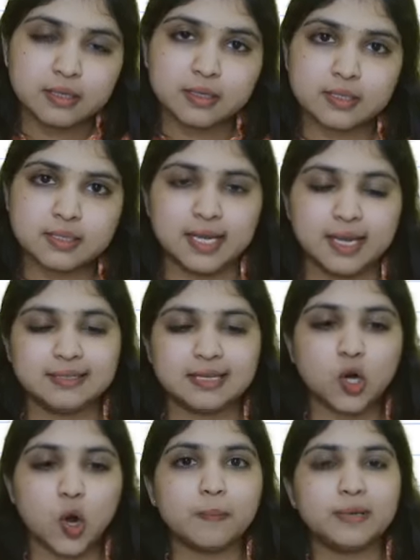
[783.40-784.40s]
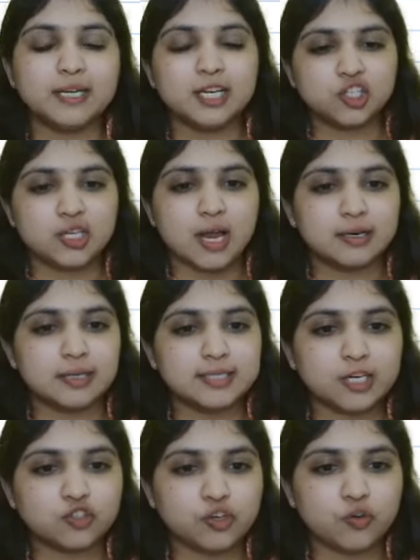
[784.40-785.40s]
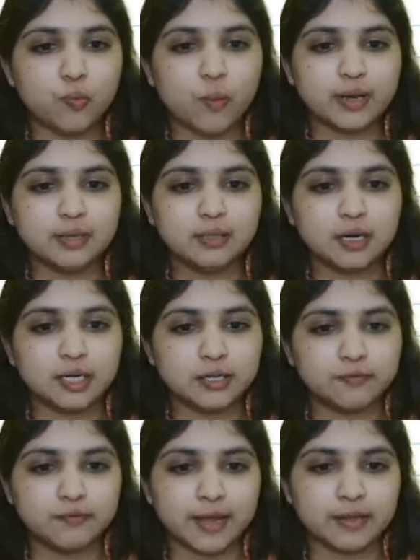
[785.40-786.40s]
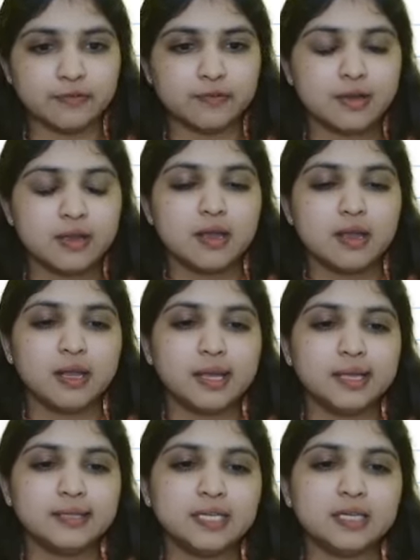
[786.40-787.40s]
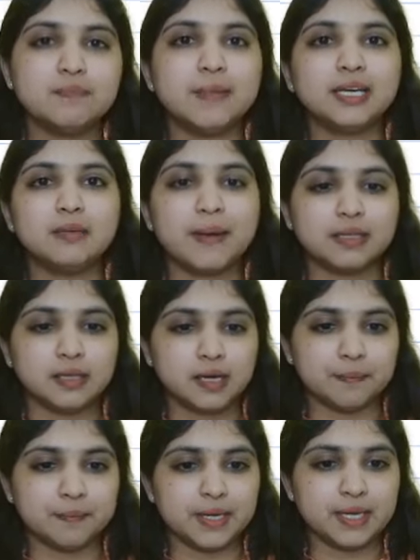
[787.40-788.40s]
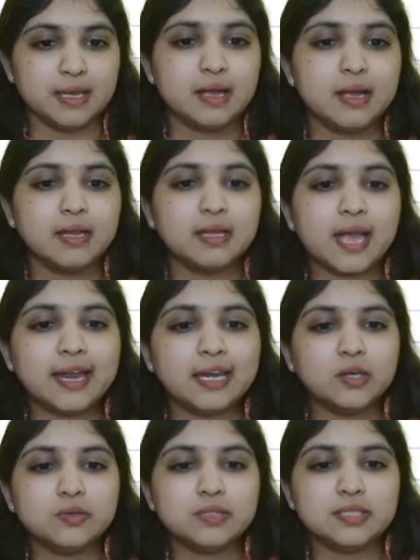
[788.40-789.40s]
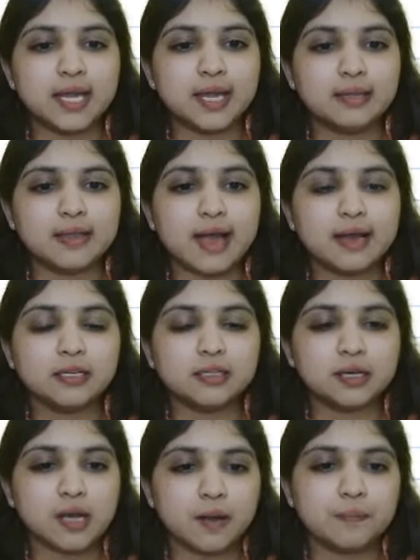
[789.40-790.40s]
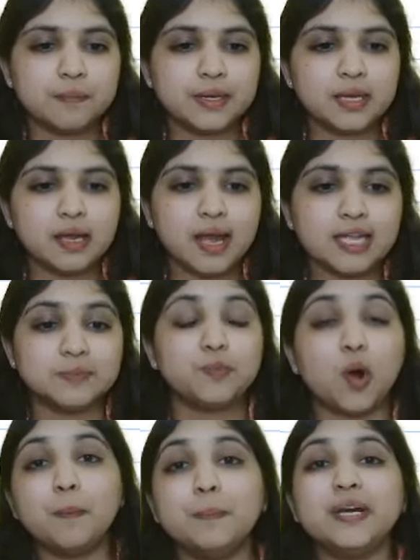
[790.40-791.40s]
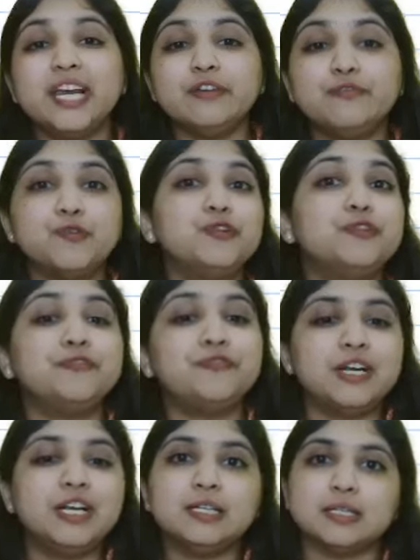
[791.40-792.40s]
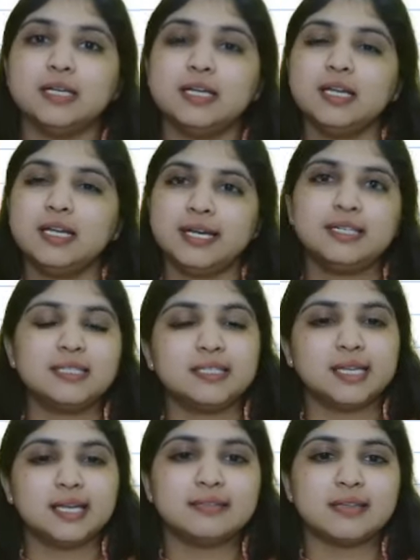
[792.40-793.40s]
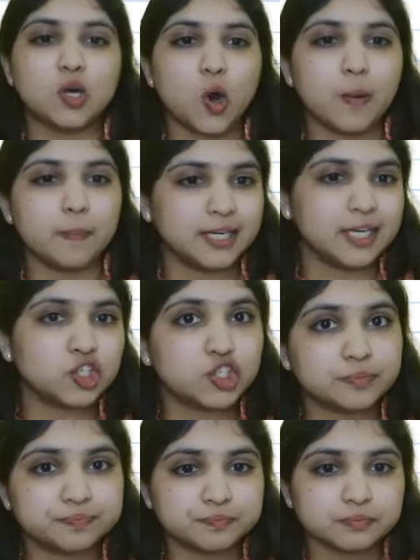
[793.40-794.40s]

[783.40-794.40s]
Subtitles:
The CSR obligation under section 135, is it met by the company? Can you say that the company has properly fulfilled its CSR obligation?